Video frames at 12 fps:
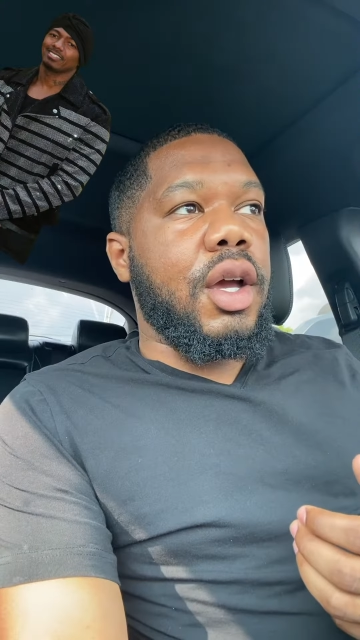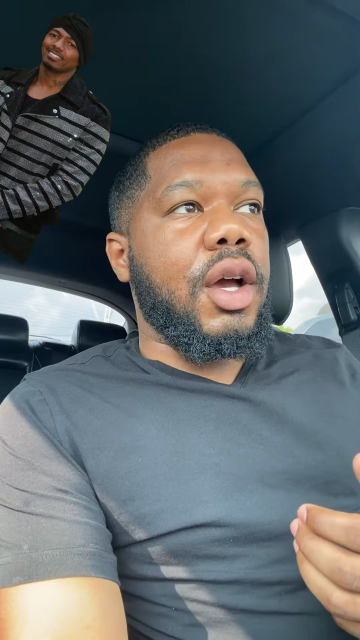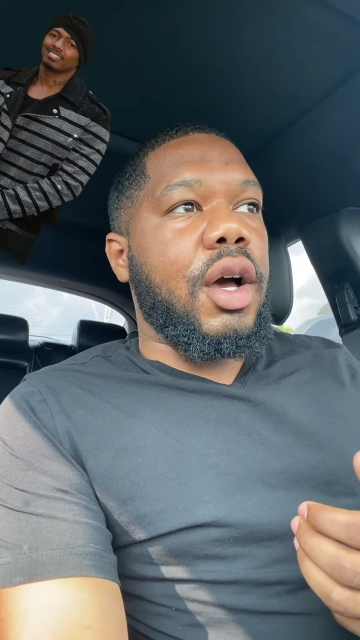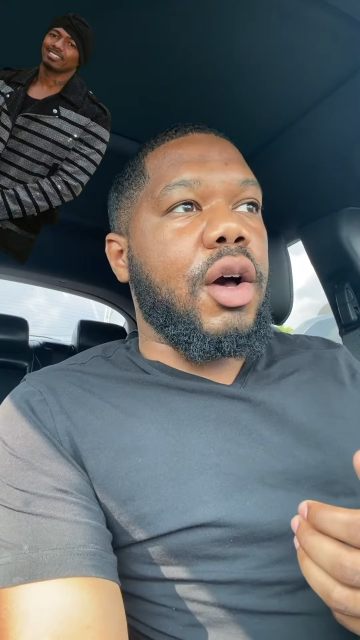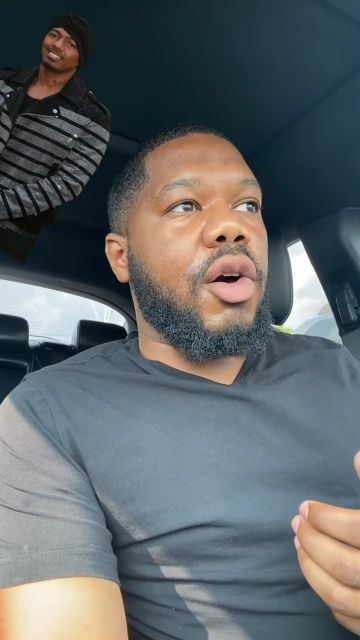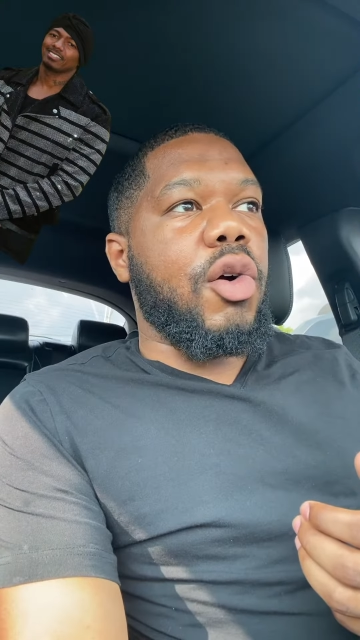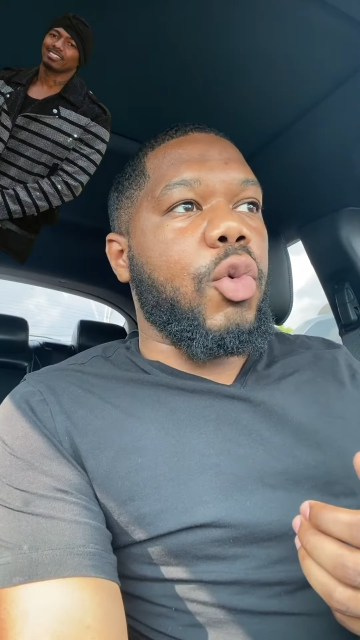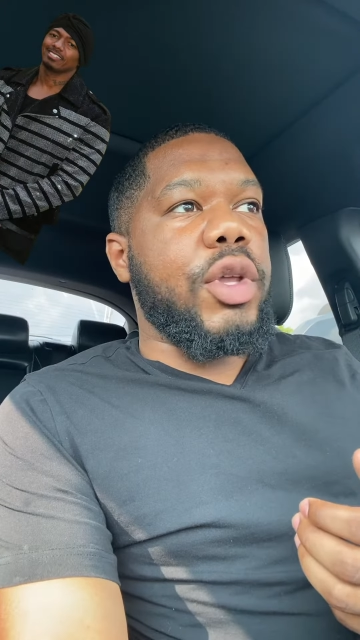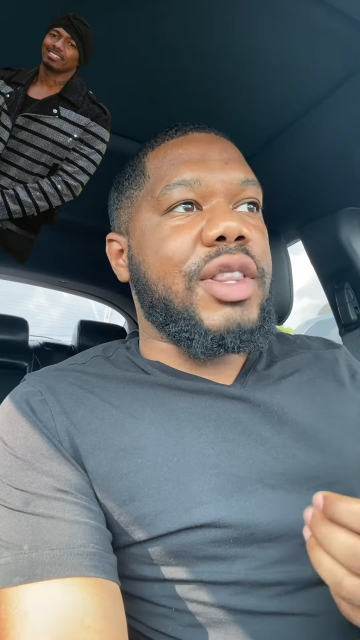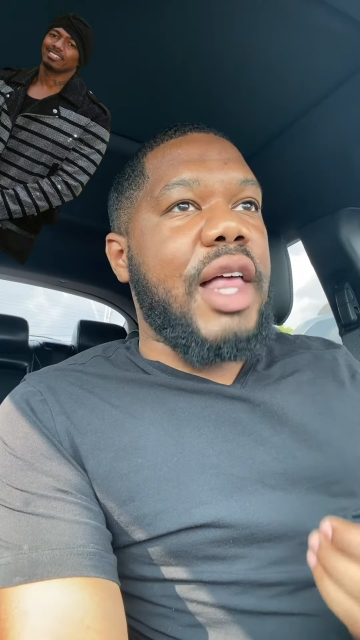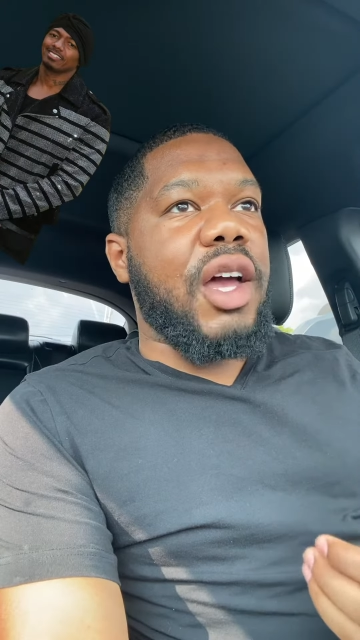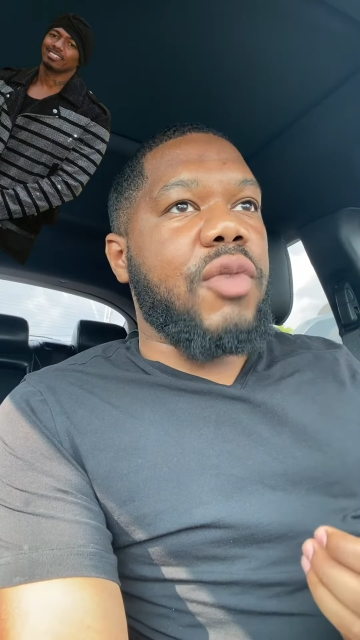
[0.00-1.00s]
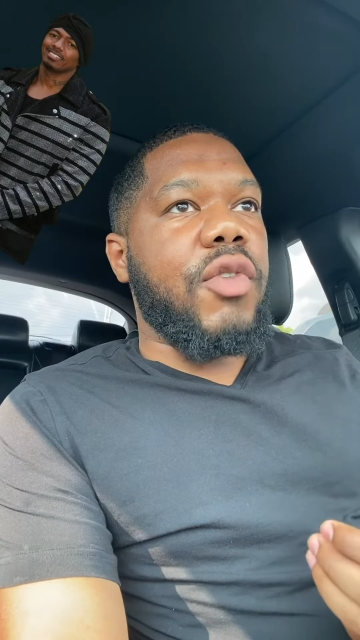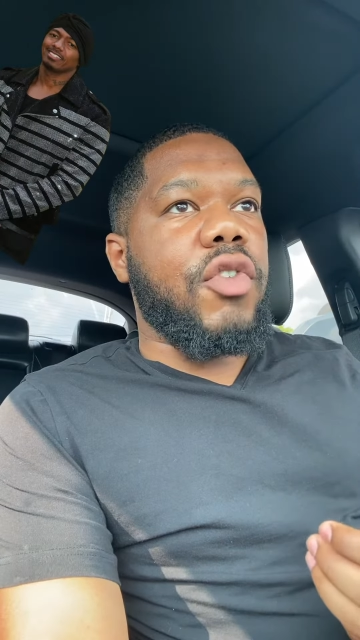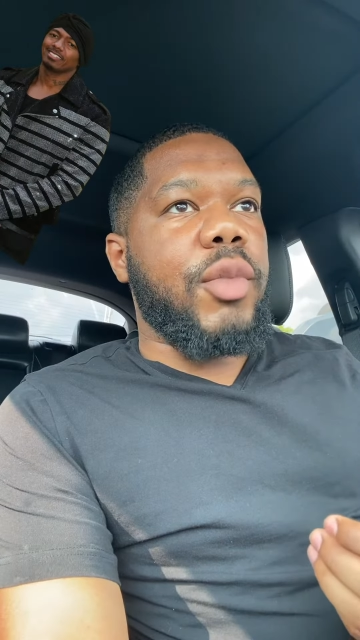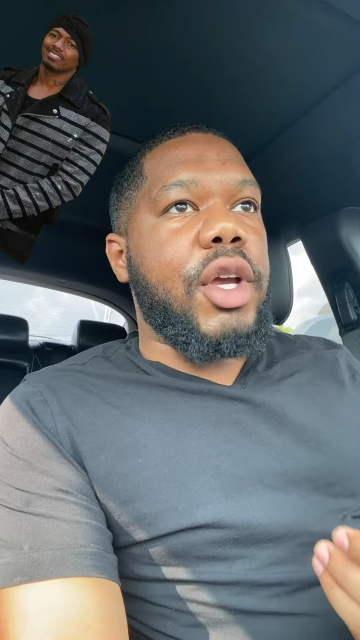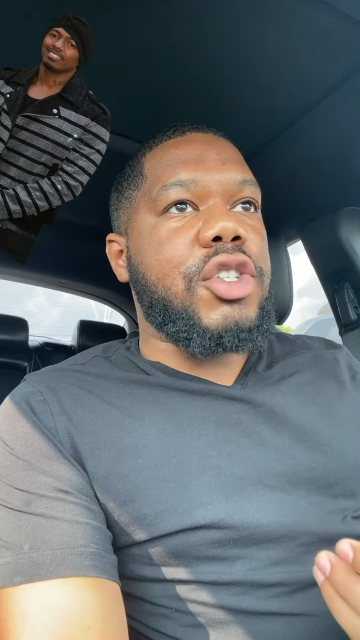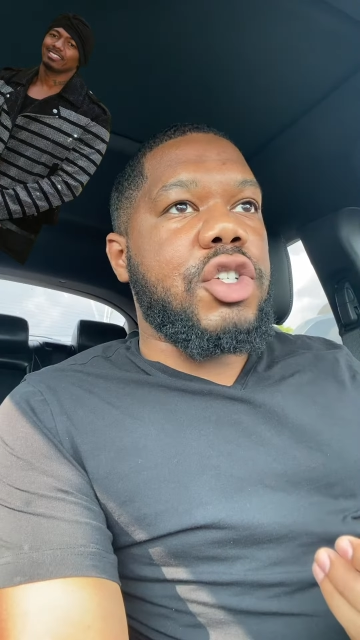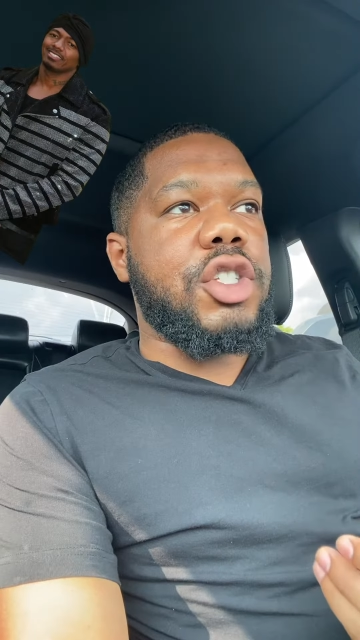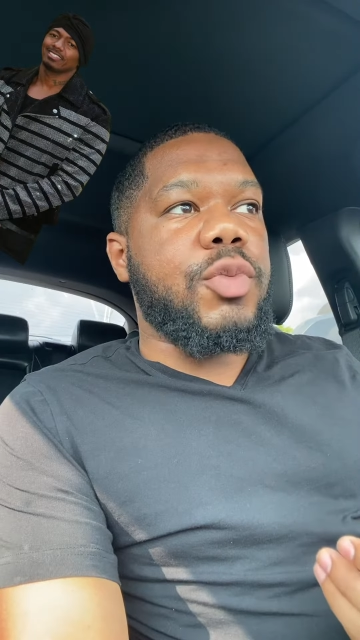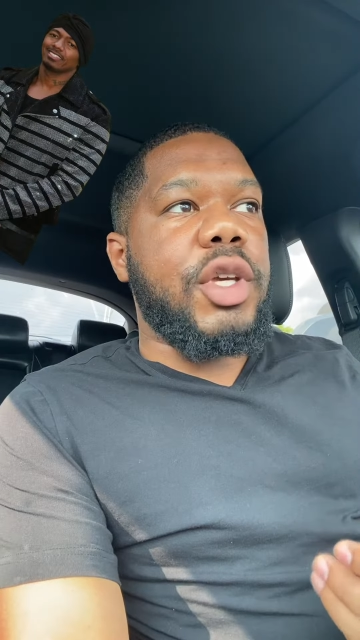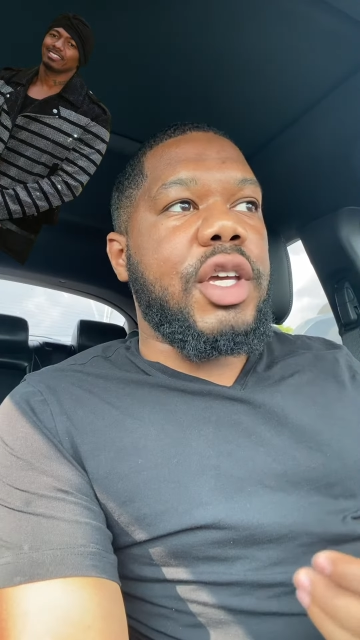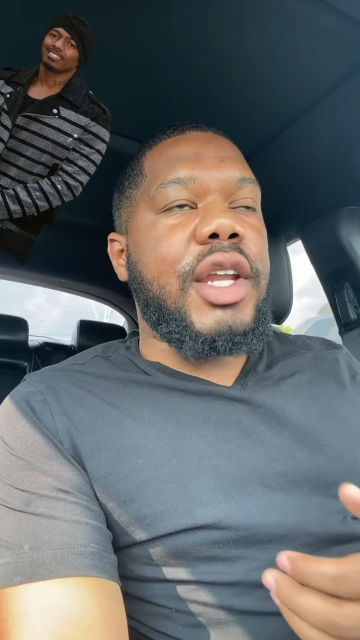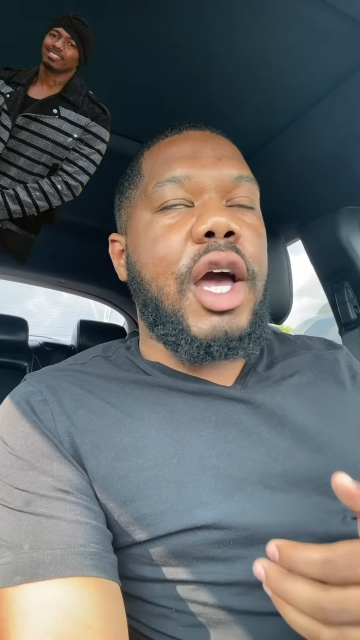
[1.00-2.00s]
with lack of information,
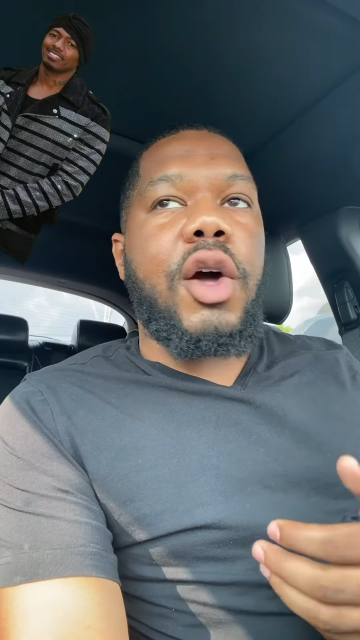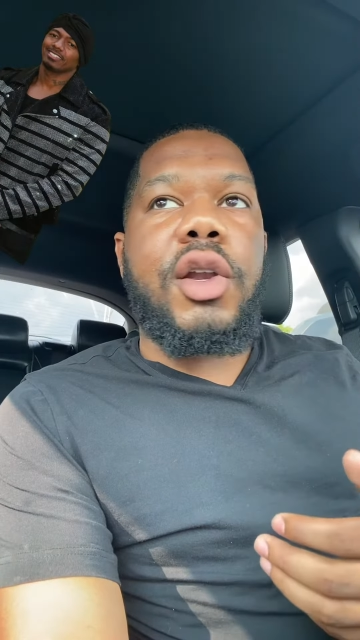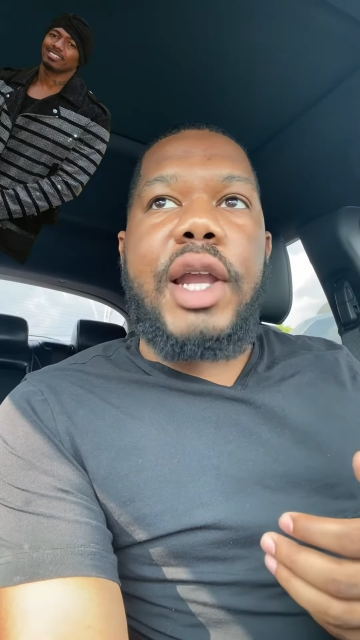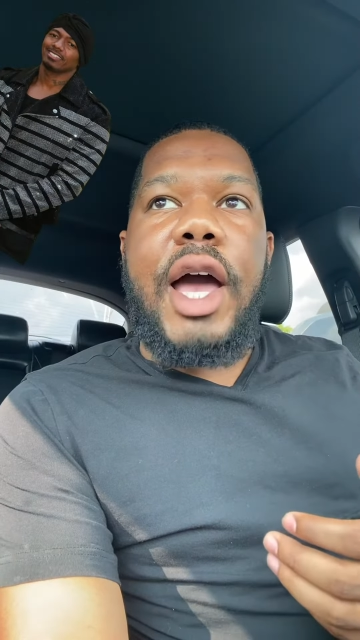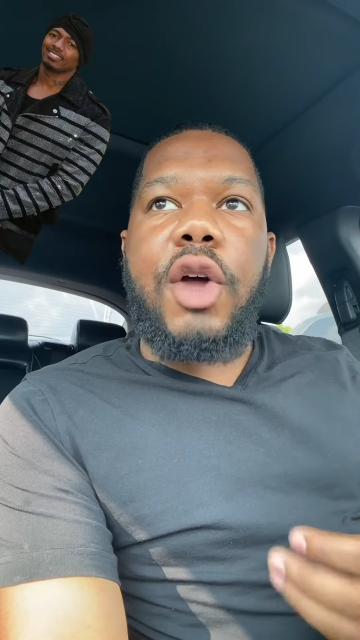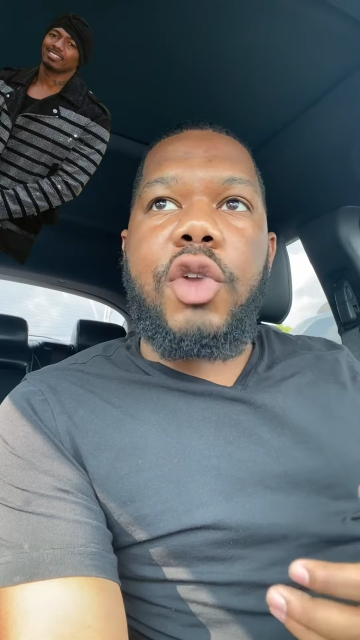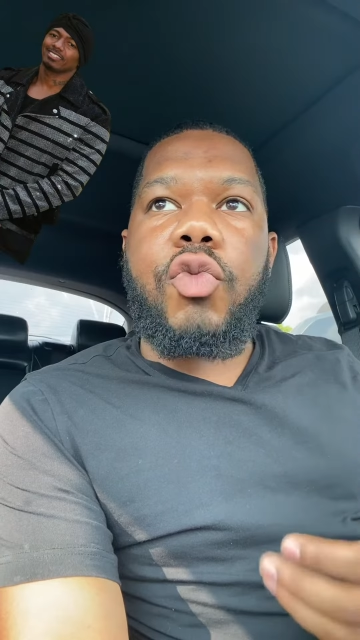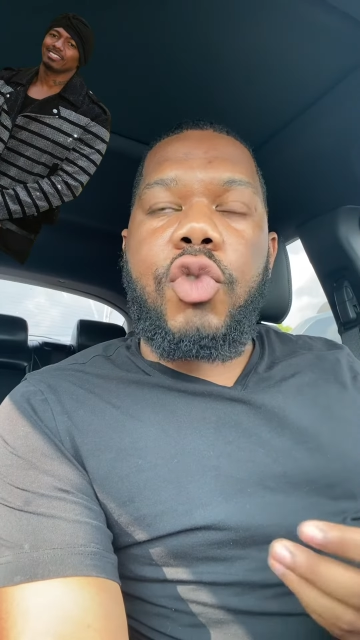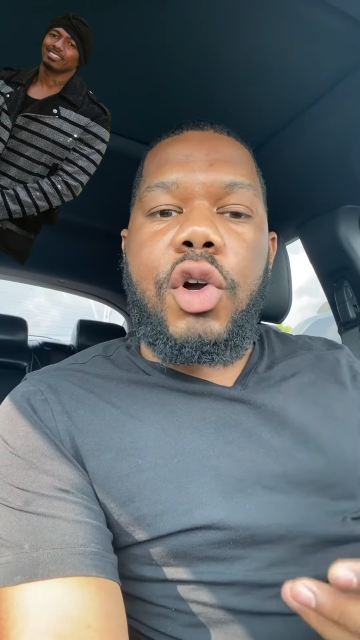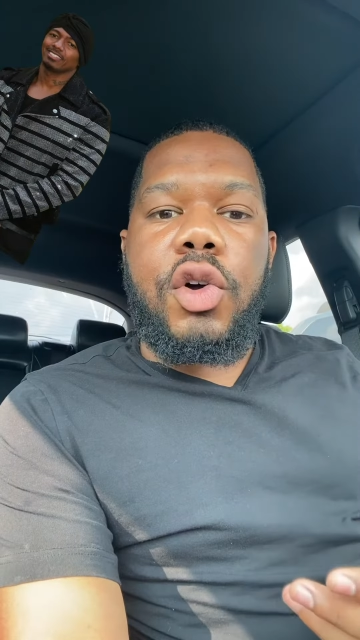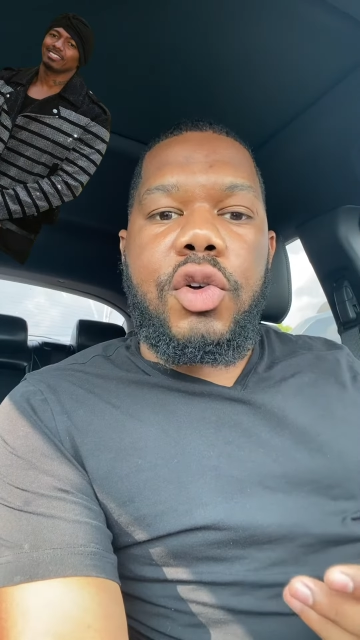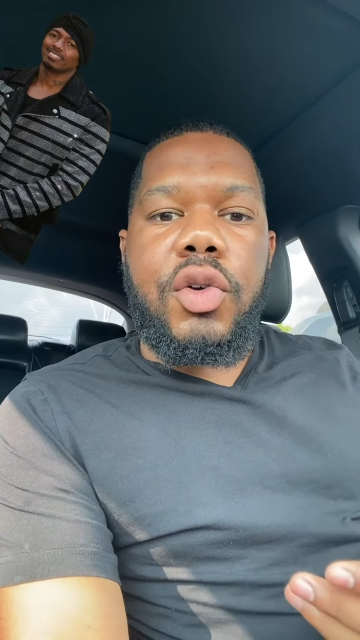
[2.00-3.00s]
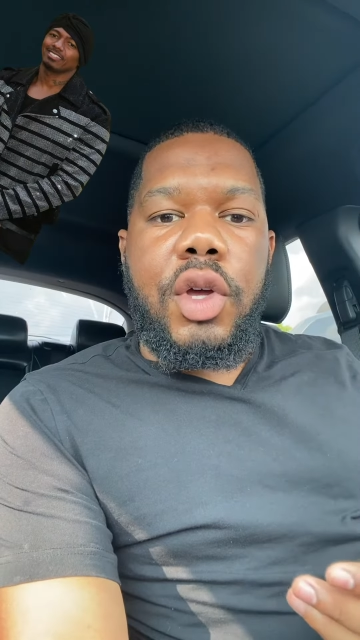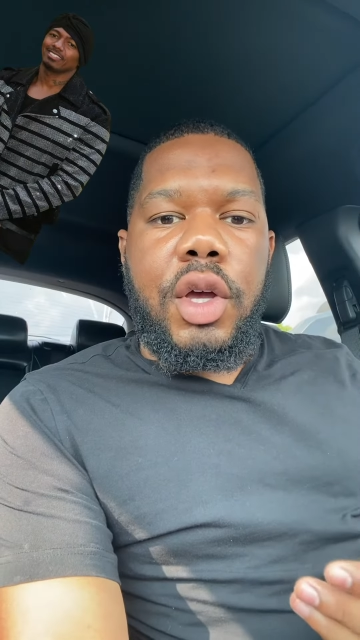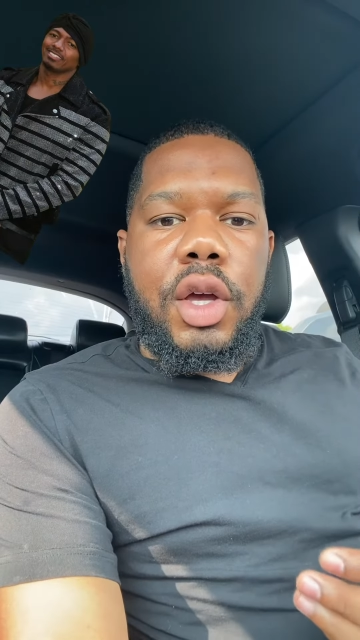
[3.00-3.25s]
speaking out loud and wrong.